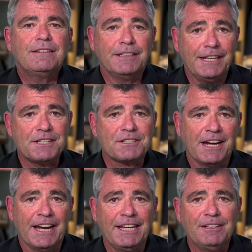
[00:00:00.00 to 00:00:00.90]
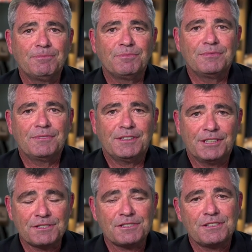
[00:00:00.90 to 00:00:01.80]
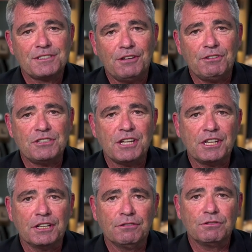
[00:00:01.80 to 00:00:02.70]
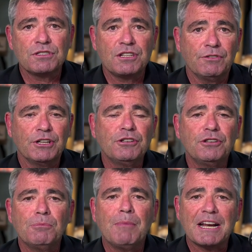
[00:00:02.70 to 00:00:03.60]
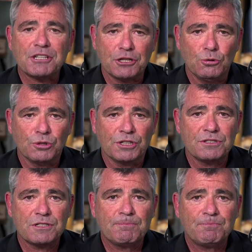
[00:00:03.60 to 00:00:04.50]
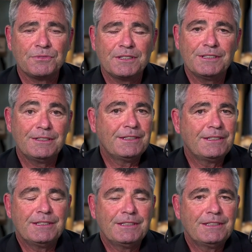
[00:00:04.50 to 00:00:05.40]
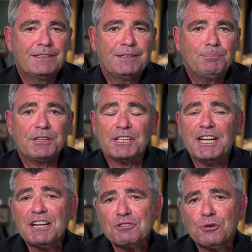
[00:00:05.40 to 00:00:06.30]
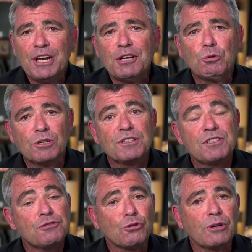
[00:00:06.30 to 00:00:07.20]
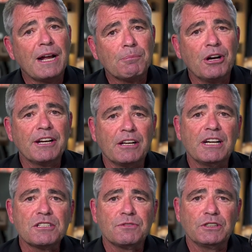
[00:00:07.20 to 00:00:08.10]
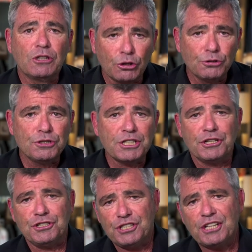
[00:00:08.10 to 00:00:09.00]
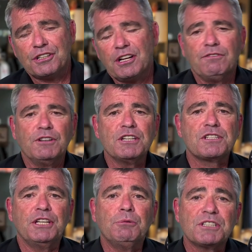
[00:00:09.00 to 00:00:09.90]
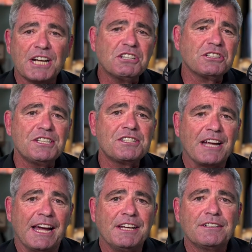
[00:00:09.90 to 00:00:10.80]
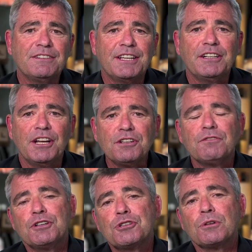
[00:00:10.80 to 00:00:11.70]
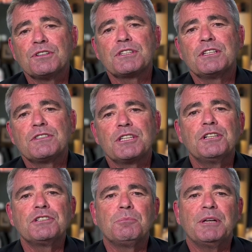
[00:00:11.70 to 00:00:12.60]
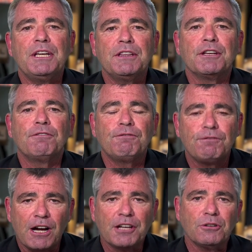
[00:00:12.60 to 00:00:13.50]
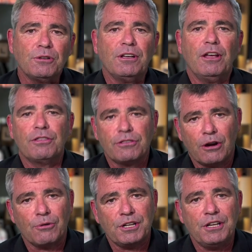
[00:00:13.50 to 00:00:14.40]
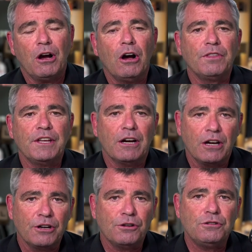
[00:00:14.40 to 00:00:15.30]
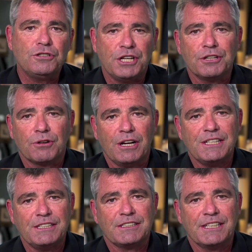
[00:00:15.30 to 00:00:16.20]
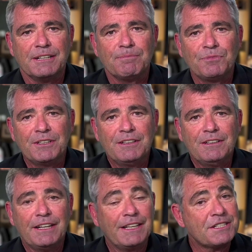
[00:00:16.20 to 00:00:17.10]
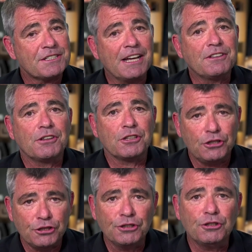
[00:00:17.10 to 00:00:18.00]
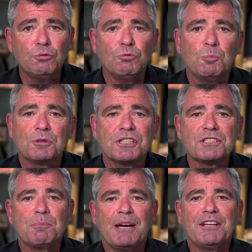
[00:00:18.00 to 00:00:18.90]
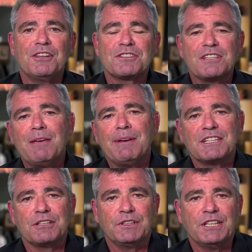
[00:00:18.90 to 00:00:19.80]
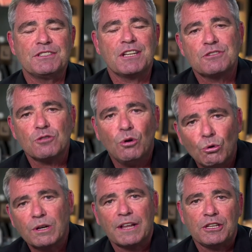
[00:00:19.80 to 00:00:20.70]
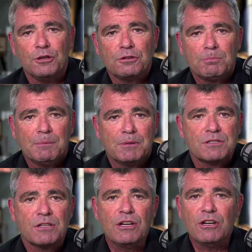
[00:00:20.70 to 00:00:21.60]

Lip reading: The next day, this chief executive was given her marching orders. But the national headquarters has drawn up guidelines of inclusion and gender diversity, which actually state that an individual is considered to be the final authority on their own gender identity. And they state that the girl will participate in the same activities as all other youth members